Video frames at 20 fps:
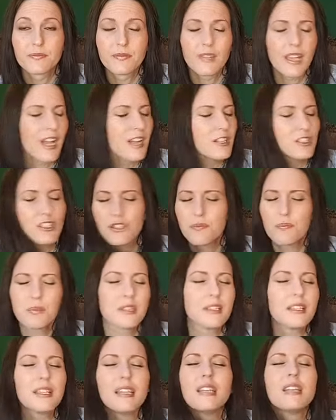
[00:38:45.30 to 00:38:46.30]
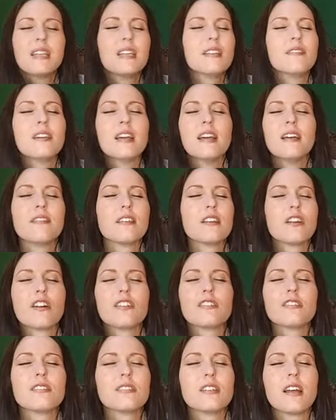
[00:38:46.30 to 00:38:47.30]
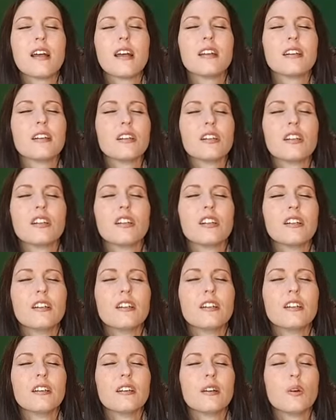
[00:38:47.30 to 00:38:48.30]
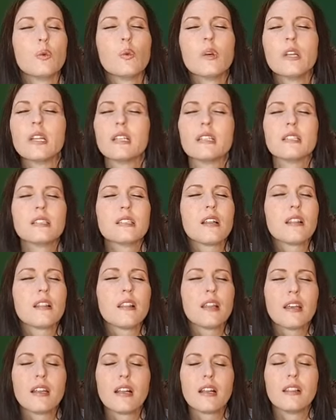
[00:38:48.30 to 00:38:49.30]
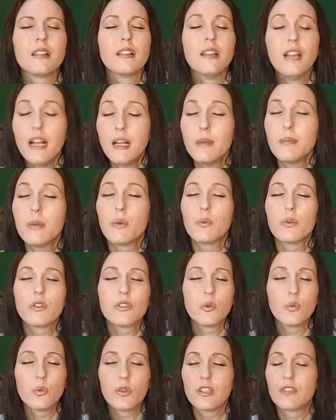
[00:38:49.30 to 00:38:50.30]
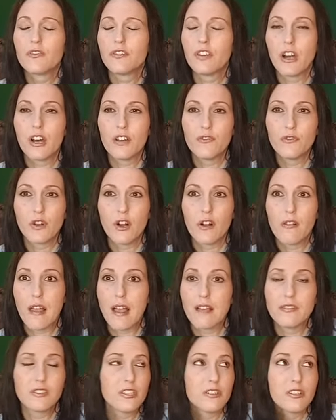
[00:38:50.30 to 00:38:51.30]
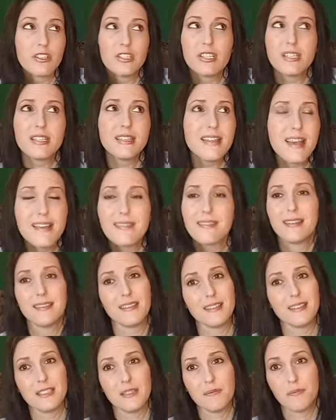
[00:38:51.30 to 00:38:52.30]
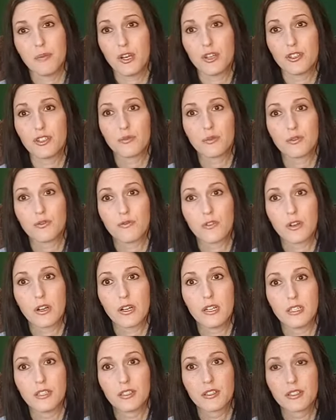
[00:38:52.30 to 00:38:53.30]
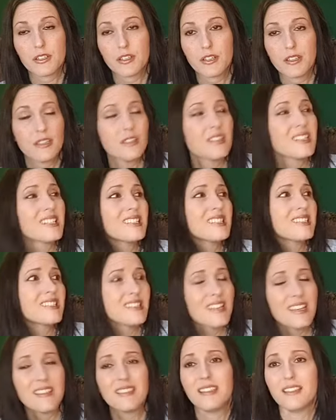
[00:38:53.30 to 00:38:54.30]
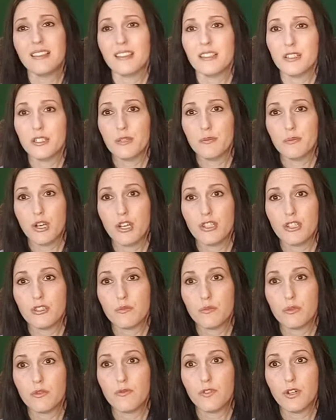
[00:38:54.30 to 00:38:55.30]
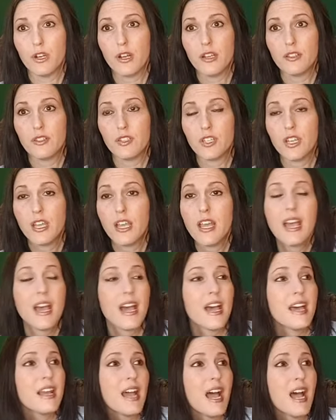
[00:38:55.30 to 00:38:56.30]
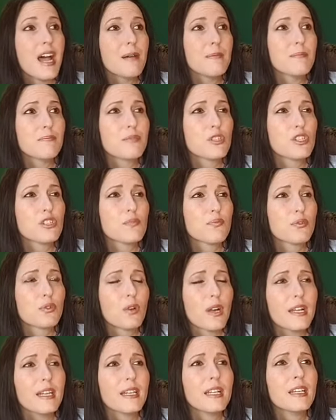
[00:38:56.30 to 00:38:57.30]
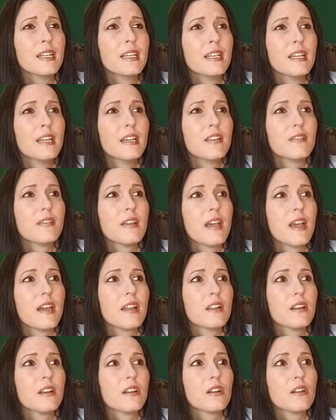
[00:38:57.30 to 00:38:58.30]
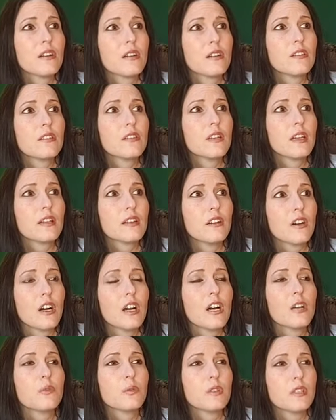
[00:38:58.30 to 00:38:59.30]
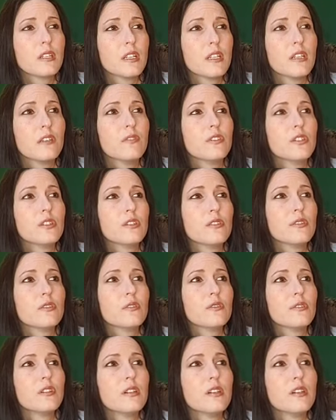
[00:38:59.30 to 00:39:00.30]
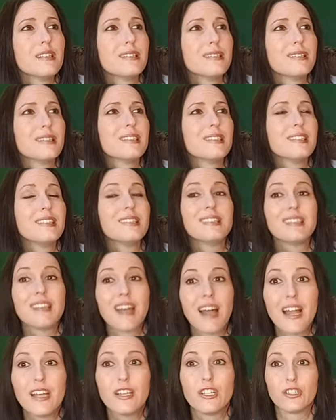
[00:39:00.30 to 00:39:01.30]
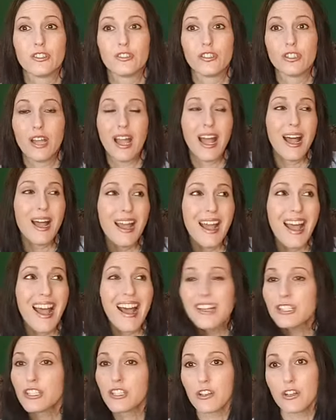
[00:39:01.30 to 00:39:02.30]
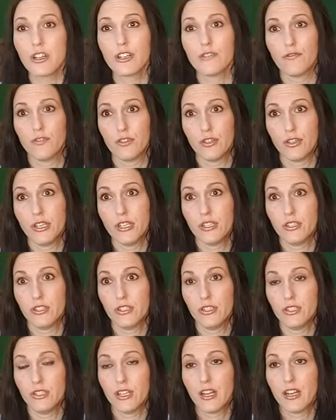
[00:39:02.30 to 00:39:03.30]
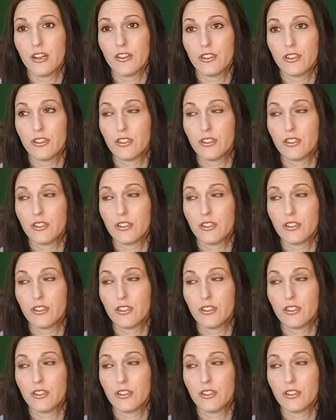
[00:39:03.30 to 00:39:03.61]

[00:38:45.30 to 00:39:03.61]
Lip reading: I just believe that our desire, when it is in alignment with the will of God for our lives, there is nothing that's impossible for us. There is nothing that is impossible for us. And I'm just praying that God would give you desires. I ask God for His desires.